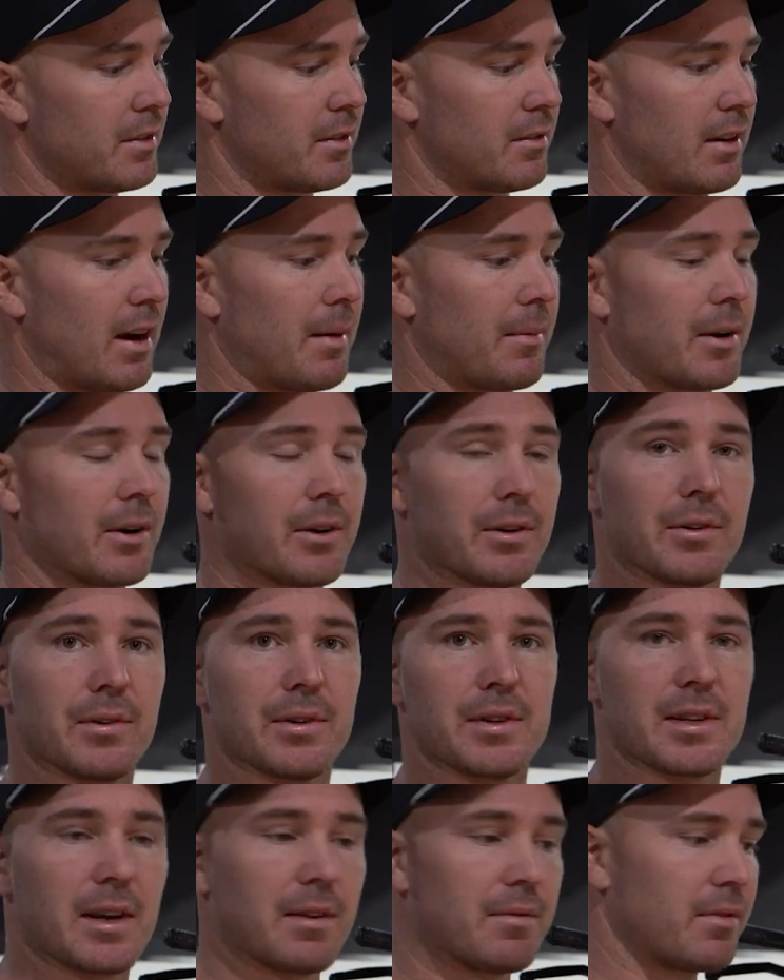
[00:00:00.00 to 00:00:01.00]
grabbing onto a
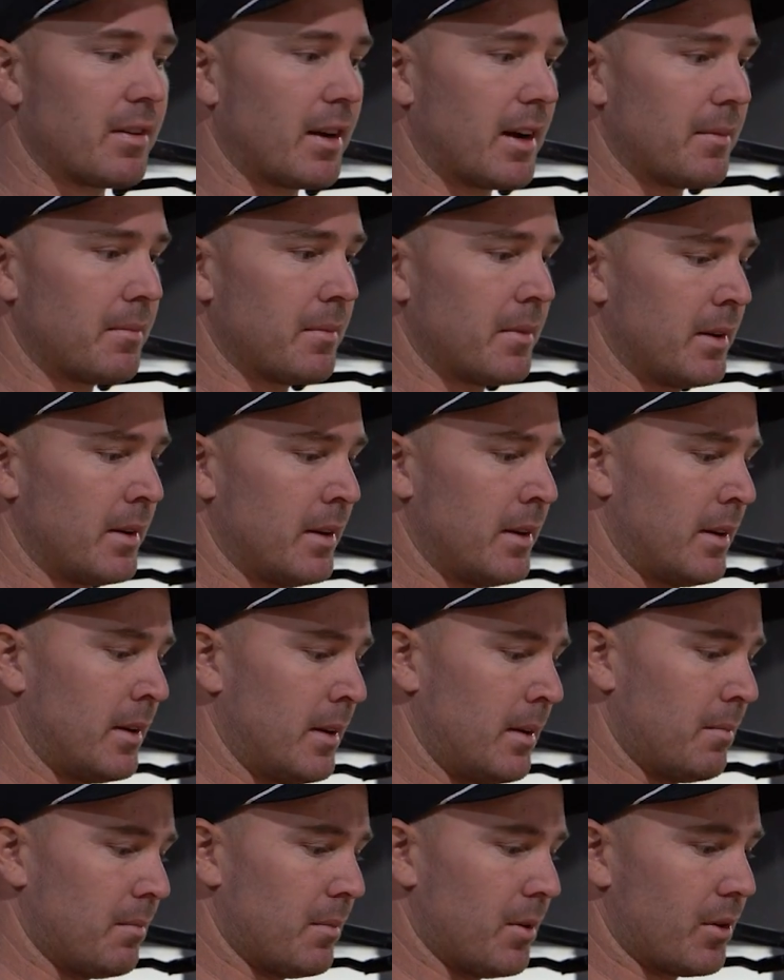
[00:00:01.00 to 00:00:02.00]
subframe,
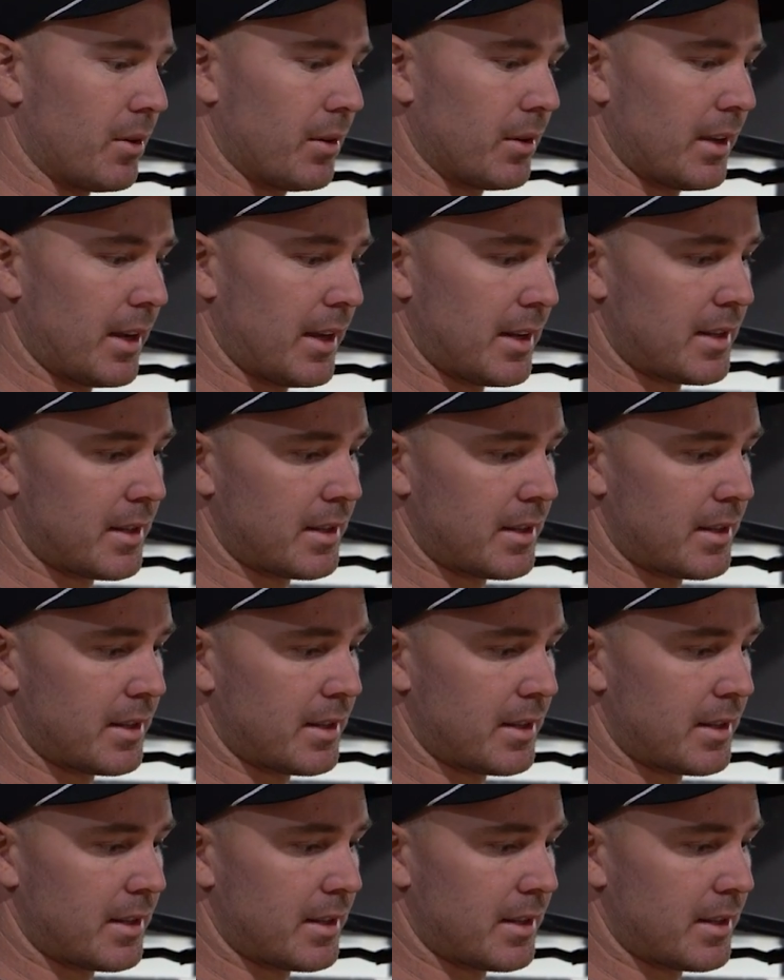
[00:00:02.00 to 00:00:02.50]
more or less.